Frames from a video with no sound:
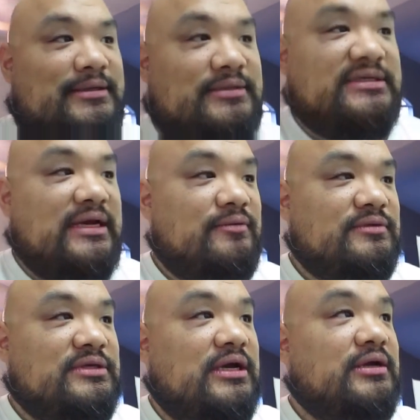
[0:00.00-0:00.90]

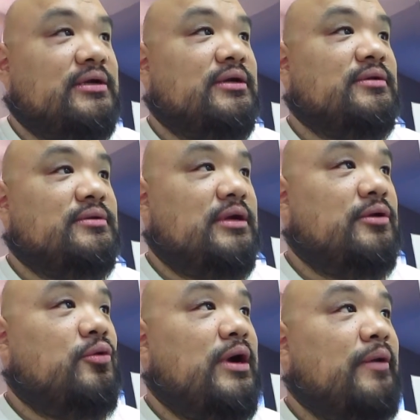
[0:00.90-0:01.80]
Sounds kind of good. I
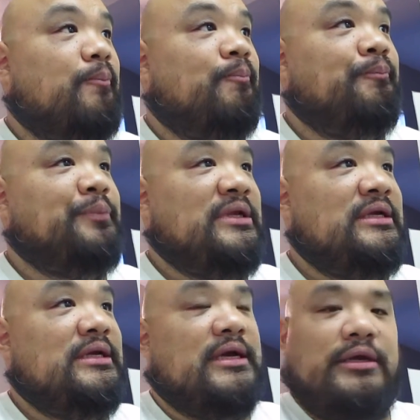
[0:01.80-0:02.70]
don't know why.
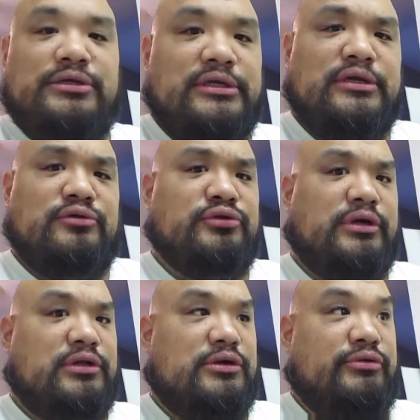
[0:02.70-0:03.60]
I usually don't
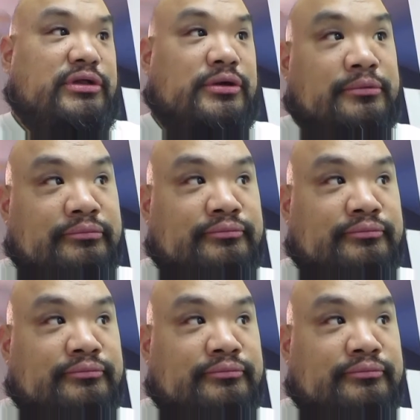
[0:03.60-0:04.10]
drink alone either.